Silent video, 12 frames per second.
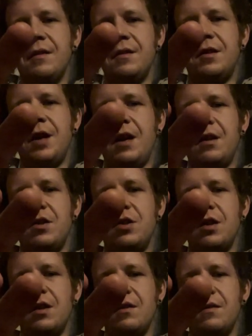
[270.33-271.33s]
tan
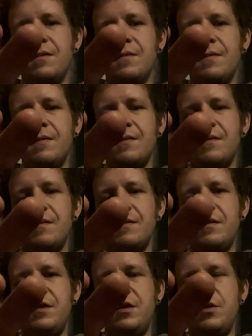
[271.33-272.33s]
shell
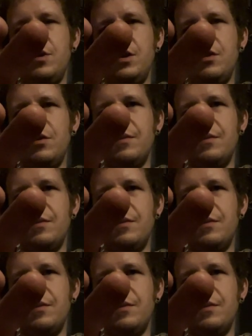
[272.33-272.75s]
Zulu.